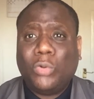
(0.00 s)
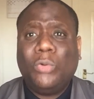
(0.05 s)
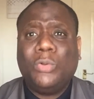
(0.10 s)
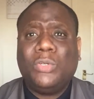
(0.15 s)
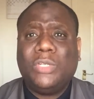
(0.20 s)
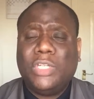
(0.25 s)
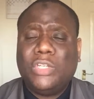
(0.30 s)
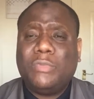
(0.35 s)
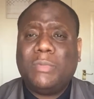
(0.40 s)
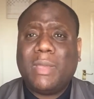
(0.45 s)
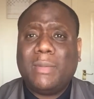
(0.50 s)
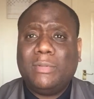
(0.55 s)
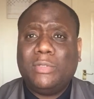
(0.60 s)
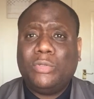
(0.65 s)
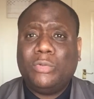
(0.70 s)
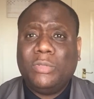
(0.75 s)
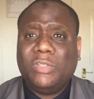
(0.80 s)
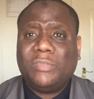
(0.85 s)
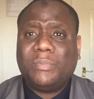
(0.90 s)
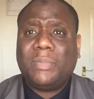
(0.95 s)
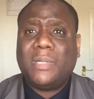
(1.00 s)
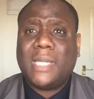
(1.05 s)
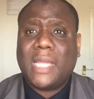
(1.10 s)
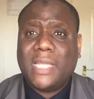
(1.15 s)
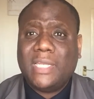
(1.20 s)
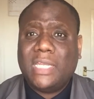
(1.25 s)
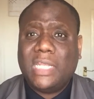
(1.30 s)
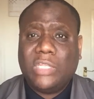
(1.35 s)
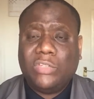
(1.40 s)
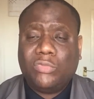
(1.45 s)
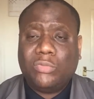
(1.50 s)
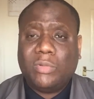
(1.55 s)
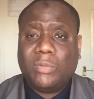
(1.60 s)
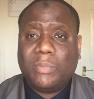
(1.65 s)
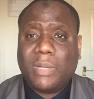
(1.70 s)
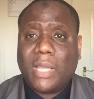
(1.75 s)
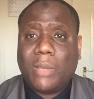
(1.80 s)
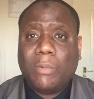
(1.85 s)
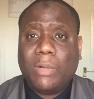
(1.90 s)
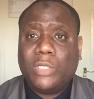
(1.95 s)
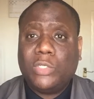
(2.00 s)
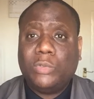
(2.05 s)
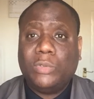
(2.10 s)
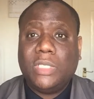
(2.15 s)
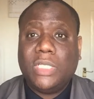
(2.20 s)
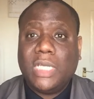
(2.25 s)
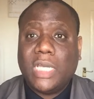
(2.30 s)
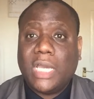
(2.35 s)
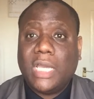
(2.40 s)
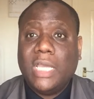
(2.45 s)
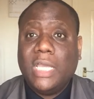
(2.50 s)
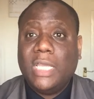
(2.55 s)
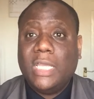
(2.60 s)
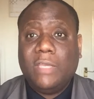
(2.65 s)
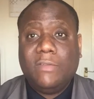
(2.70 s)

all you need to be able to do is play the instrument, play what you hear,